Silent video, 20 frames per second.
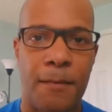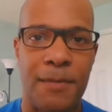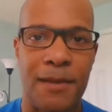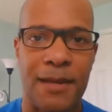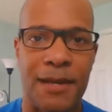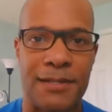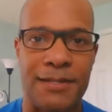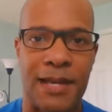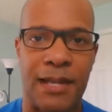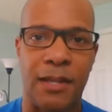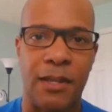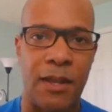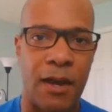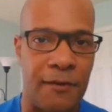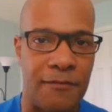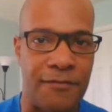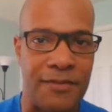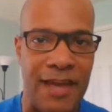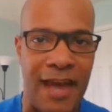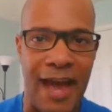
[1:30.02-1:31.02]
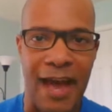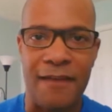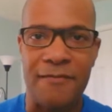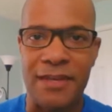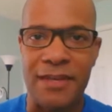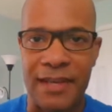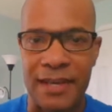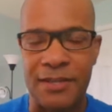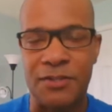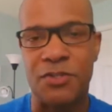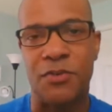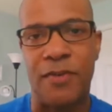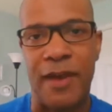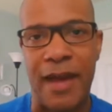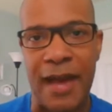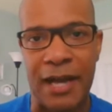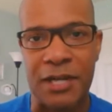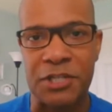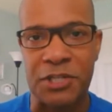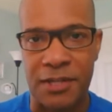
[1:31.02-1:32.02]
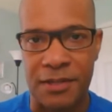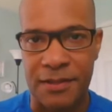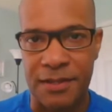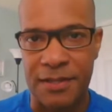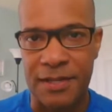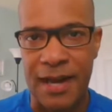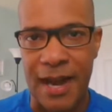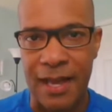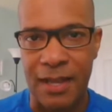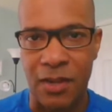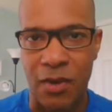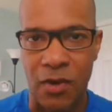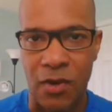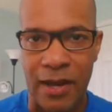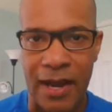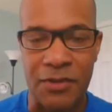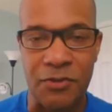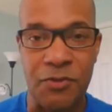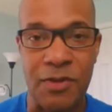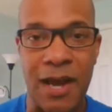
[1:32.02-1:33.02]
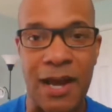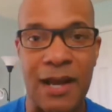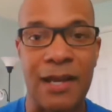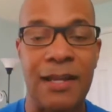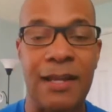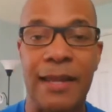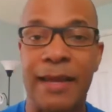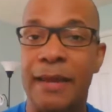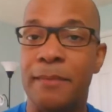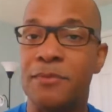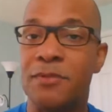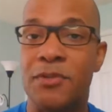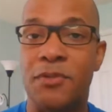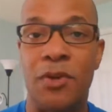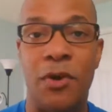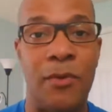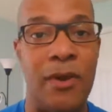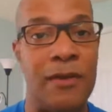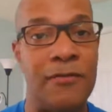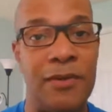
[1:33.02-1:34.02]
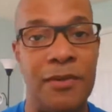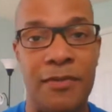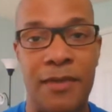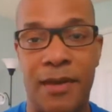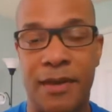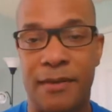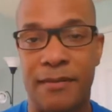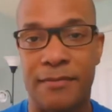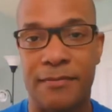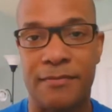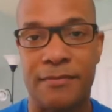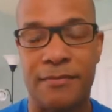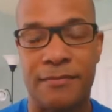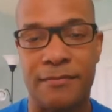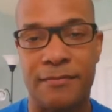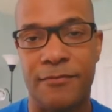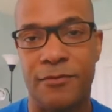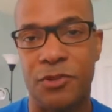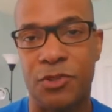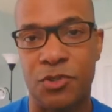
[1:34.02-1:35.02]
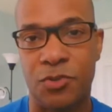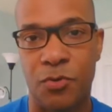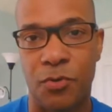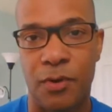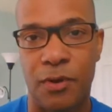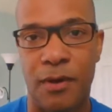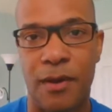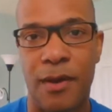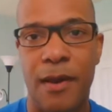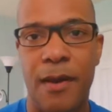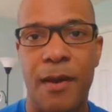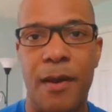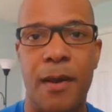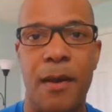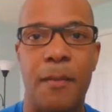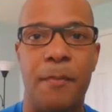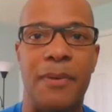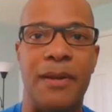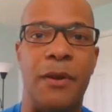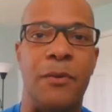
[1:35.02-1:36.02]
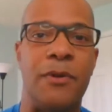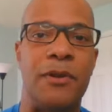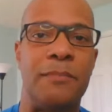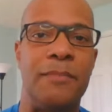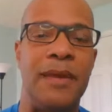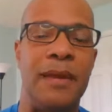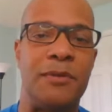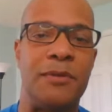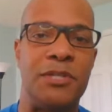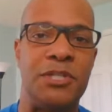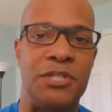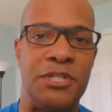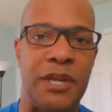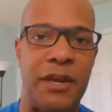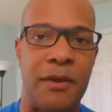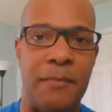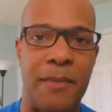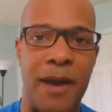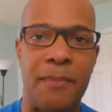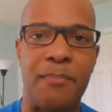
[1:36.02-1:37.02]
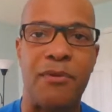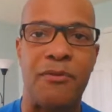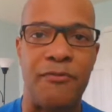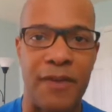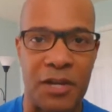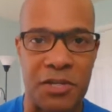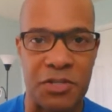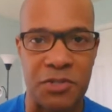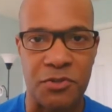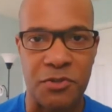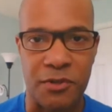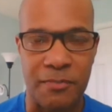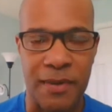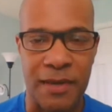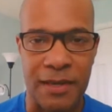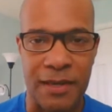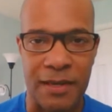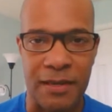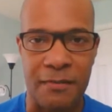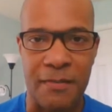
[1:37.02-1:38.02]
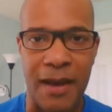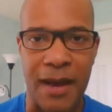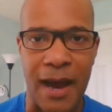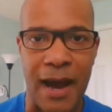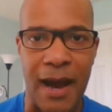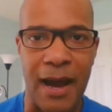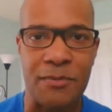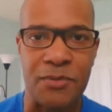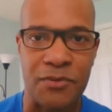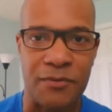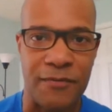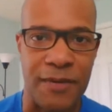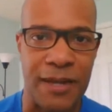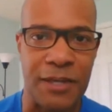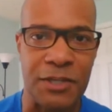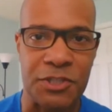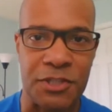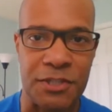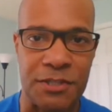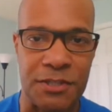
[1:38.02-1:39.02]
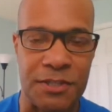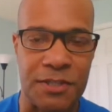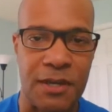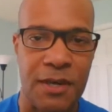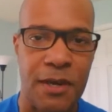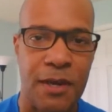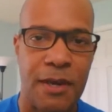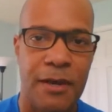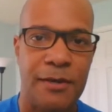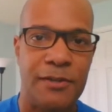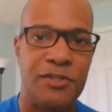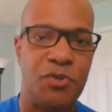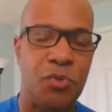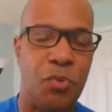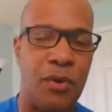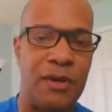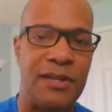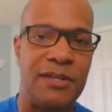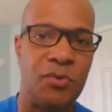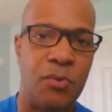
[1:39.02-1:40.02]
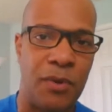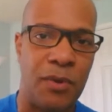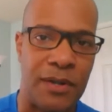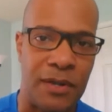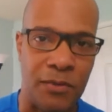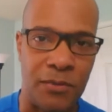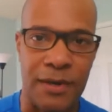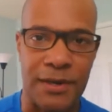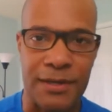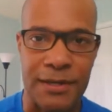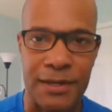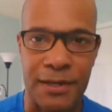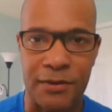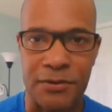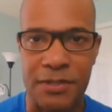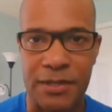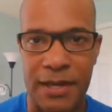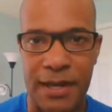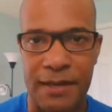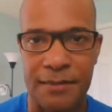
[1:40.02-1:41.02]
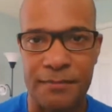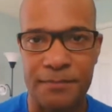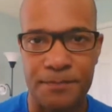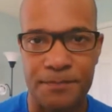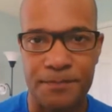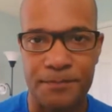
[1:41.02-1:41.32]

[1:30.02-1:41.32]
because I love to have the interaction and the dialogue. I do not claim to know everything, for sure, but I want to be able to share my professional opinion and my observations 2021 year to date.